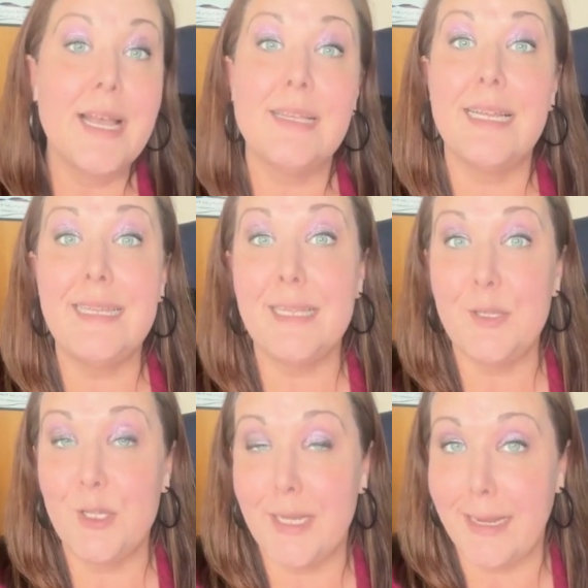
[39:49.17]
Let the
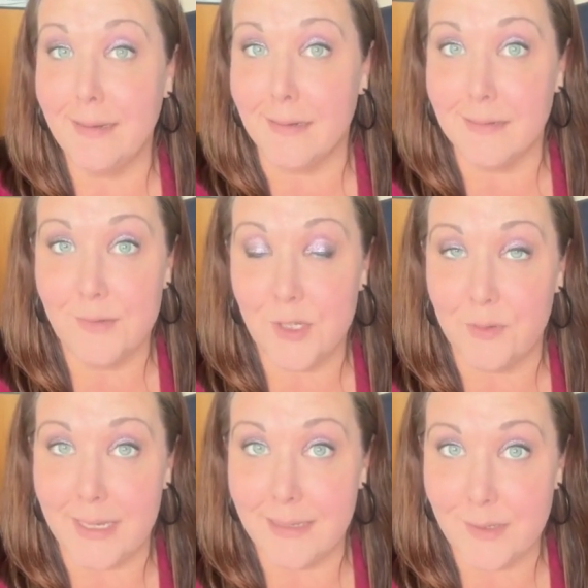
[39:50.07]
chair do
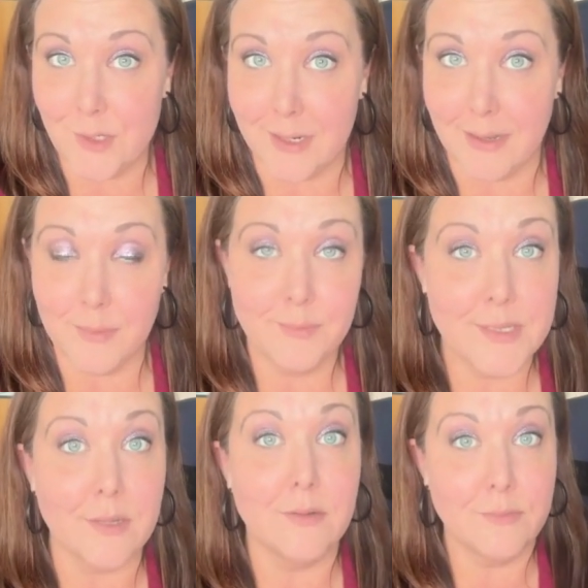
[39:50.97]
its job
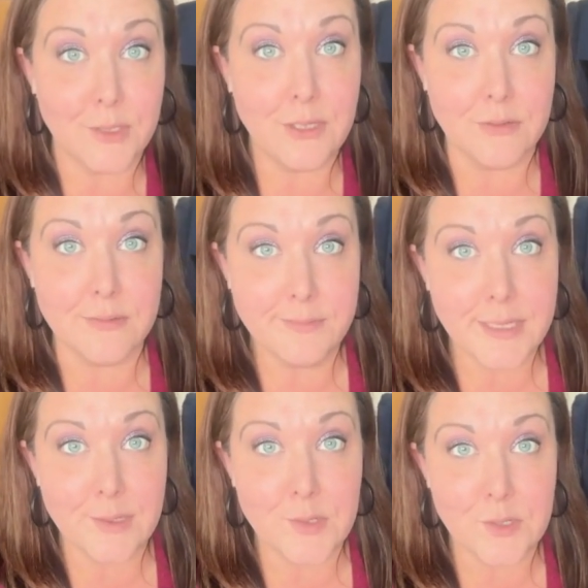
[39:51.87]
so you
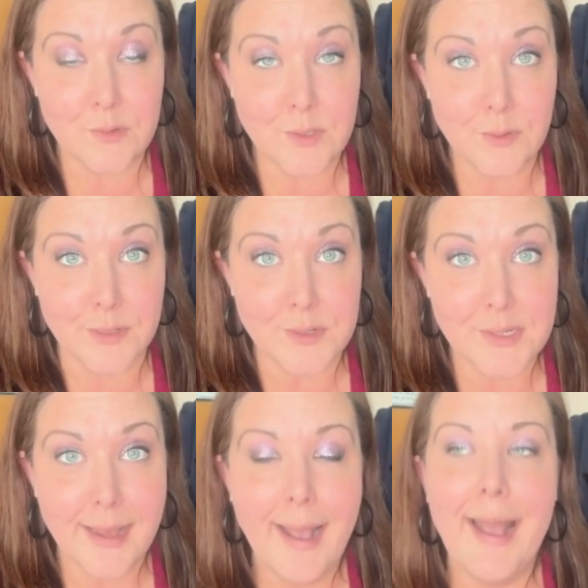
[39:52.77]
can do yours.